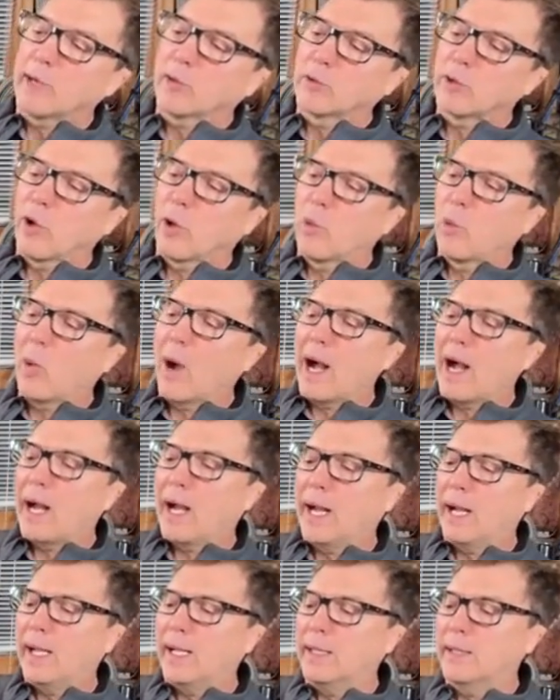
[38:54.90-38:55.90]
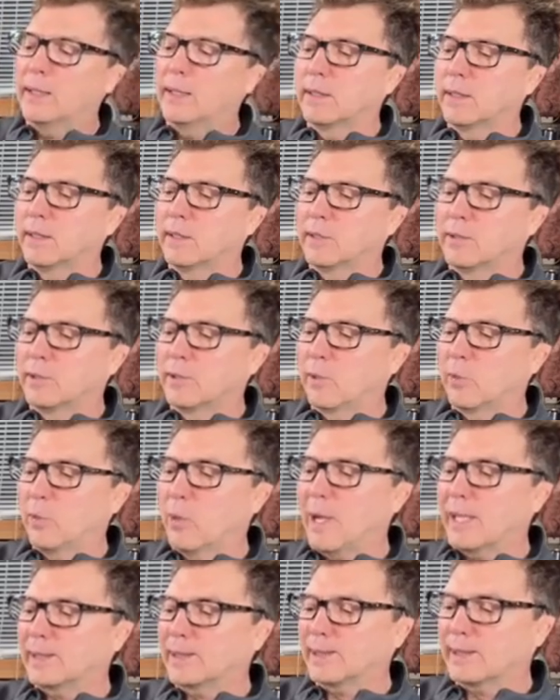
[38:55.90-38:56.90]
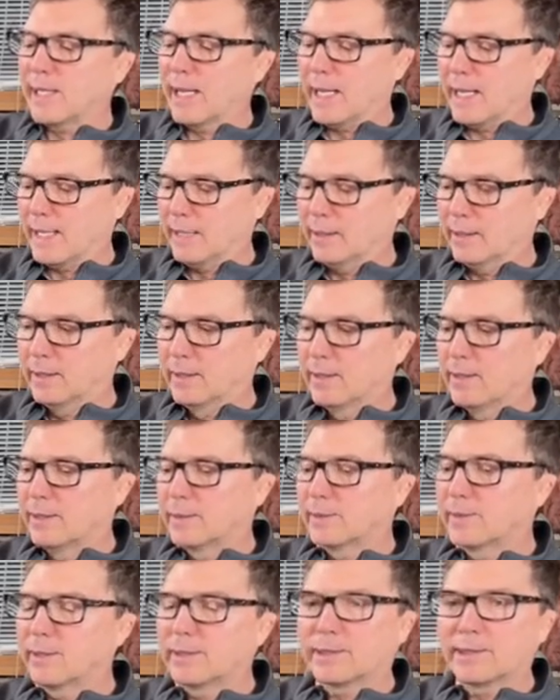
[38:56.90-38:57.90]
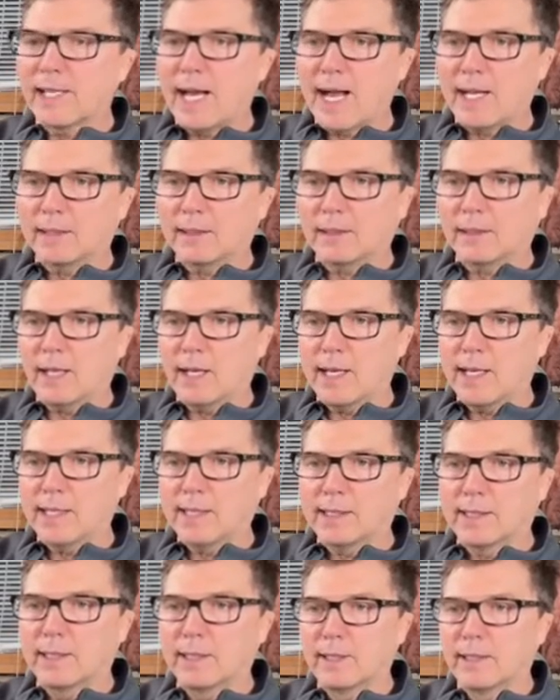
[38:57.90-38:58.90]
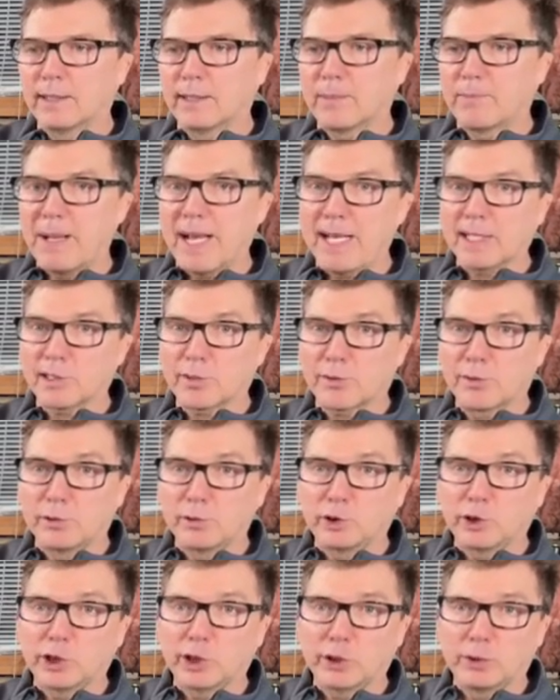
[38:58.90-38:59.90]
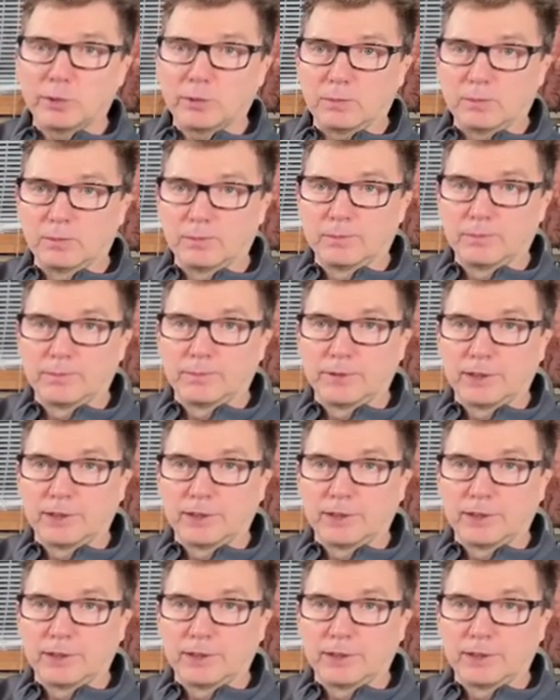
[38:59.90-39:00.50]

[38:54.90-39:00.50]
I don't know why the Westcott does not like the pass-through shoe.